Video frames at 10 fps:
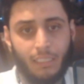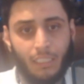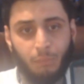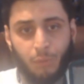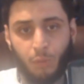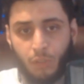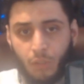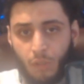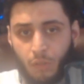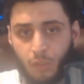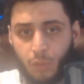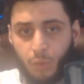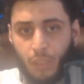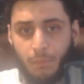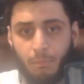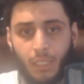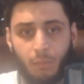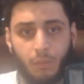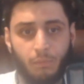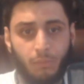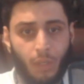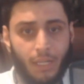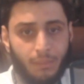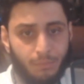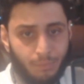keep your salt to a minimum, right?